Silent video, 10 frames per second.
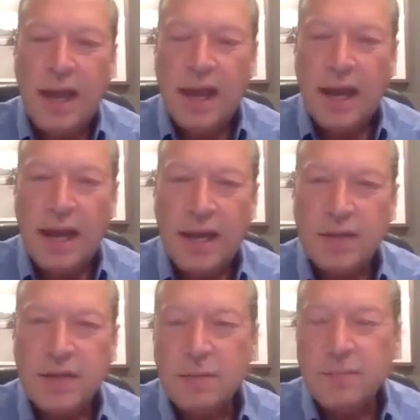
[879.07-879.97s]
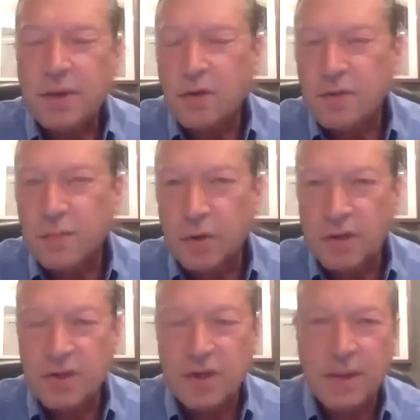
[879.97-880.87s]
But of course, Burke
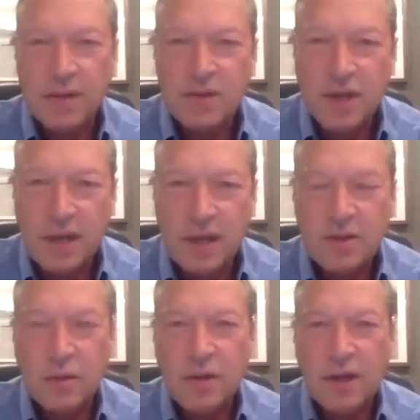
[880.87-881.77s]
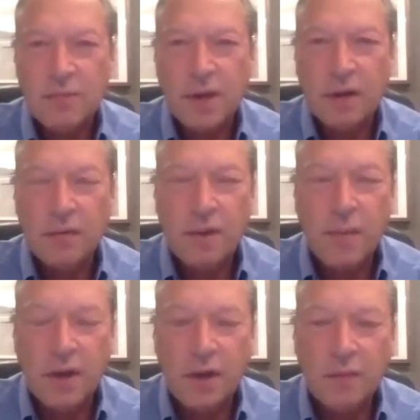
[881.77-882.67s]
doesn't come out and say he doesn't know anything about
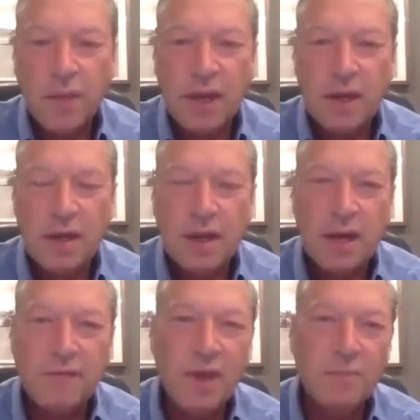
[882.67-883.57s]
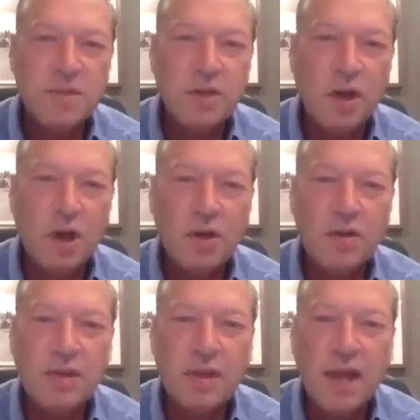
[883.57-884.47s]
Albania. He kind of hems and
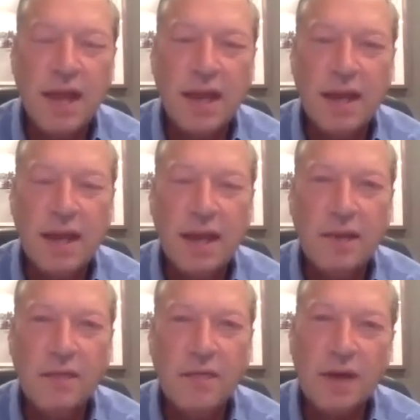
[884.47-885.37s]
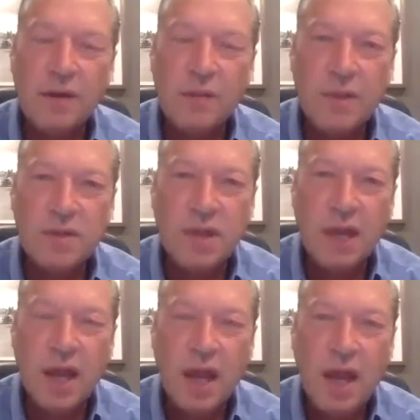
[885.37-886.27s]
haws, and finally the men
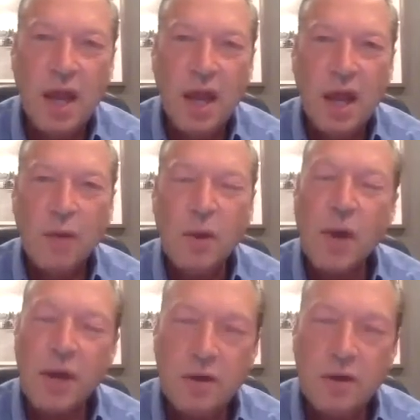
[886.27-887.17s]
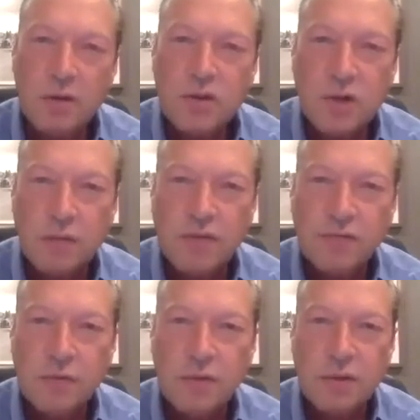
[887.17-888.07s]
say, "We want you to go start a
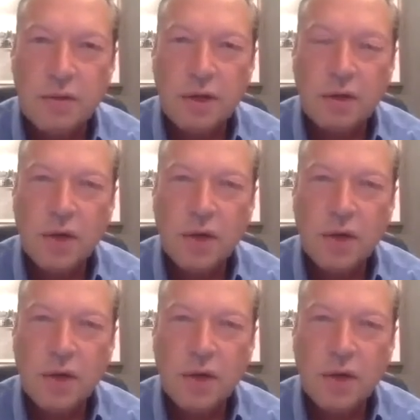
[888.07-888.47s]
revolution there."